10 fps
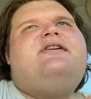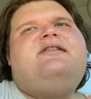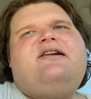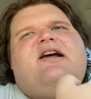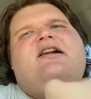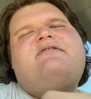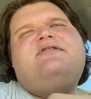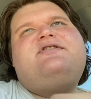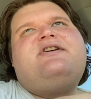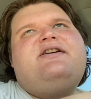and then I'd have to
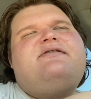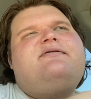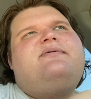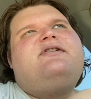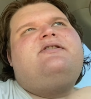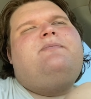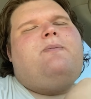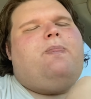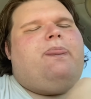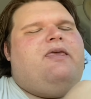train everybody.
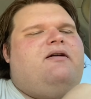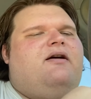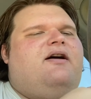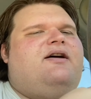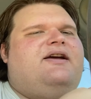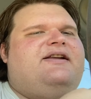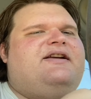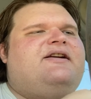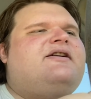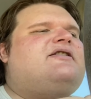He
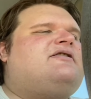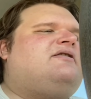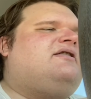did hire.